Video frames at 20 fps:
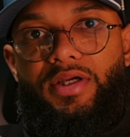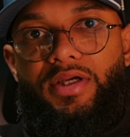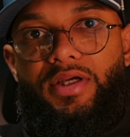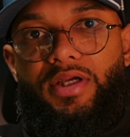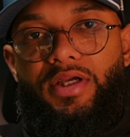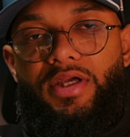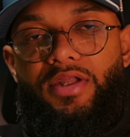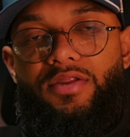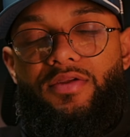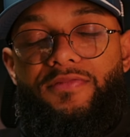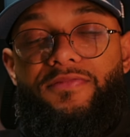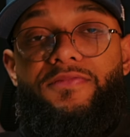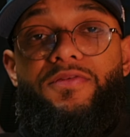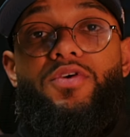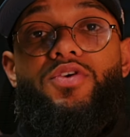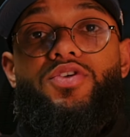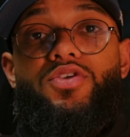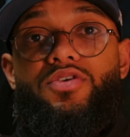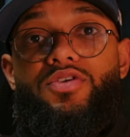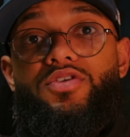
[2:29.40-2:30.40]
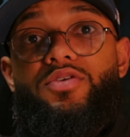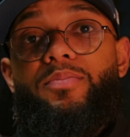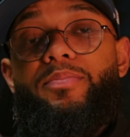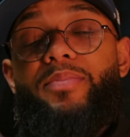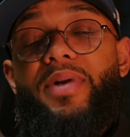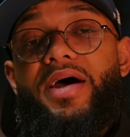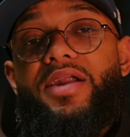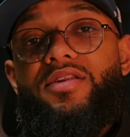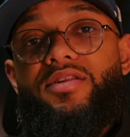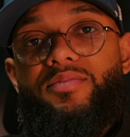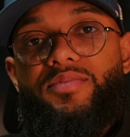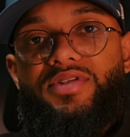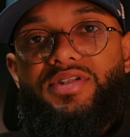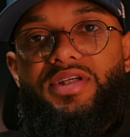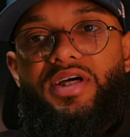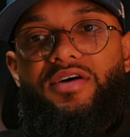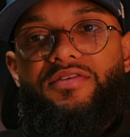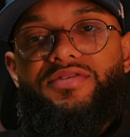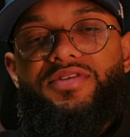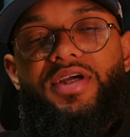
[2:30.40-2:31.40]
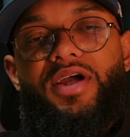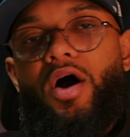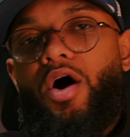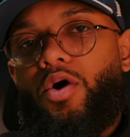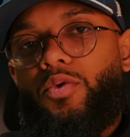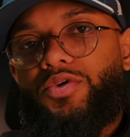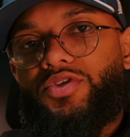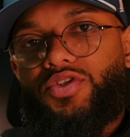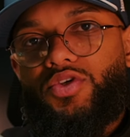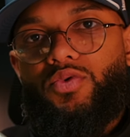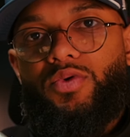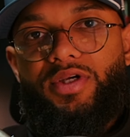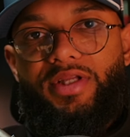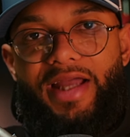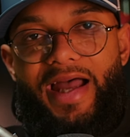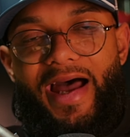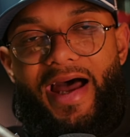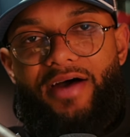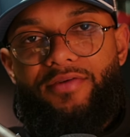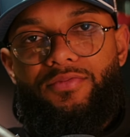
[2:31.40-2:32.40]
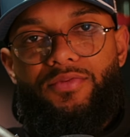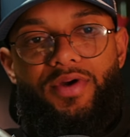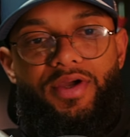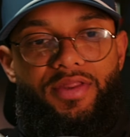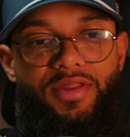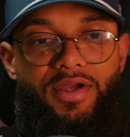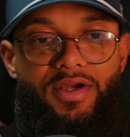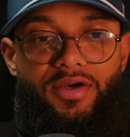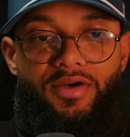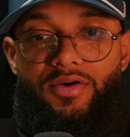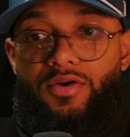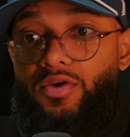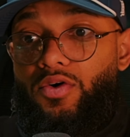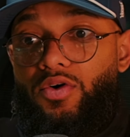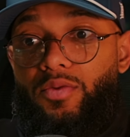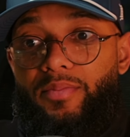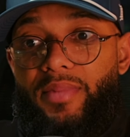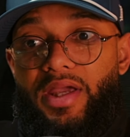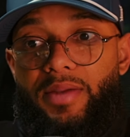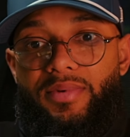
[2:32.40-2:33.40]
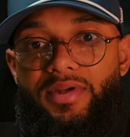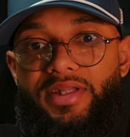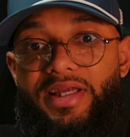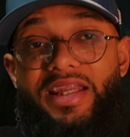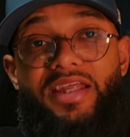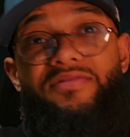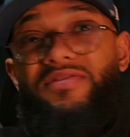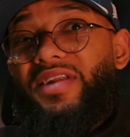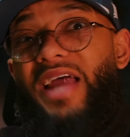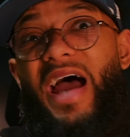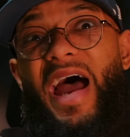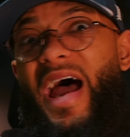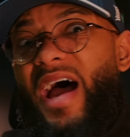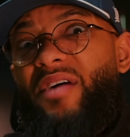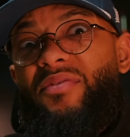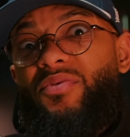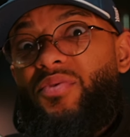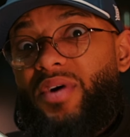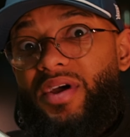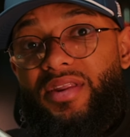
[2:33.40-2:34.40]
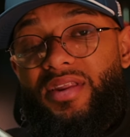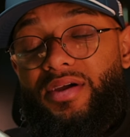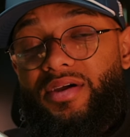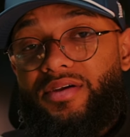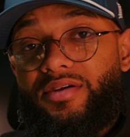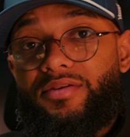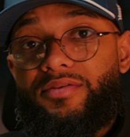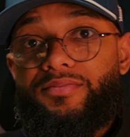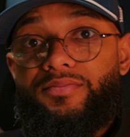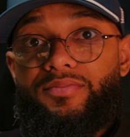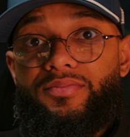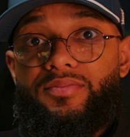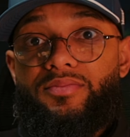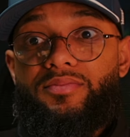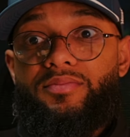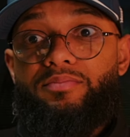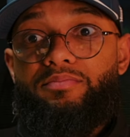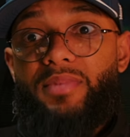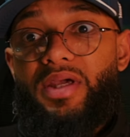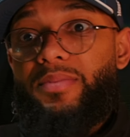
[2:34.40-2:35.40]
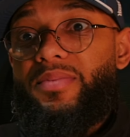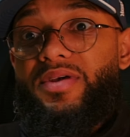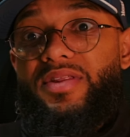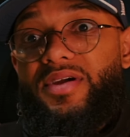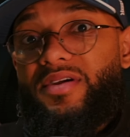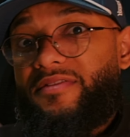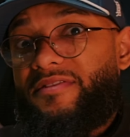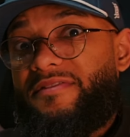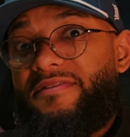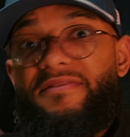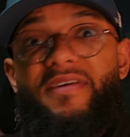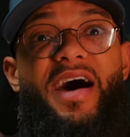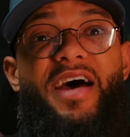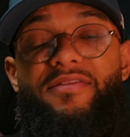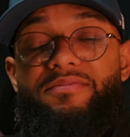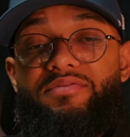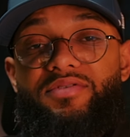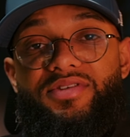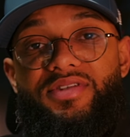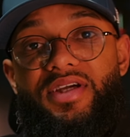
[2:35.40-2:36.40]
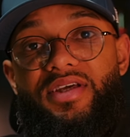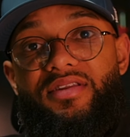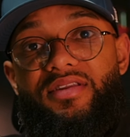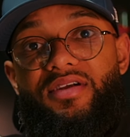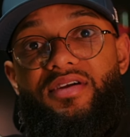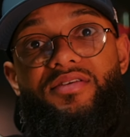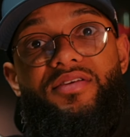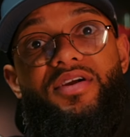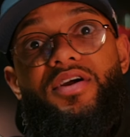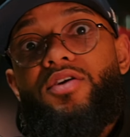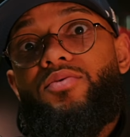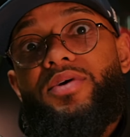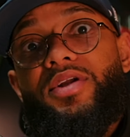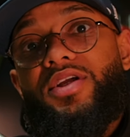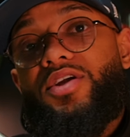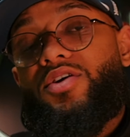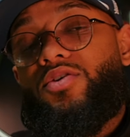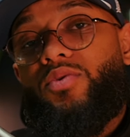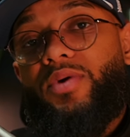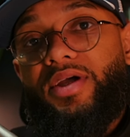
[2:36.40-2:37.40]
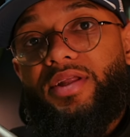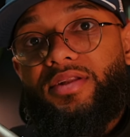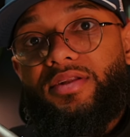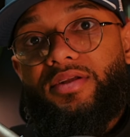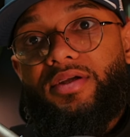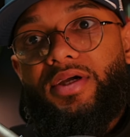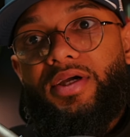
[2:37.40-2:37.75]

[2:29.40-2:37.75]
in the future to better themselves, they always quit halfway there, or maybe not even halfway there. Maybe they're 5% there and they're already quitting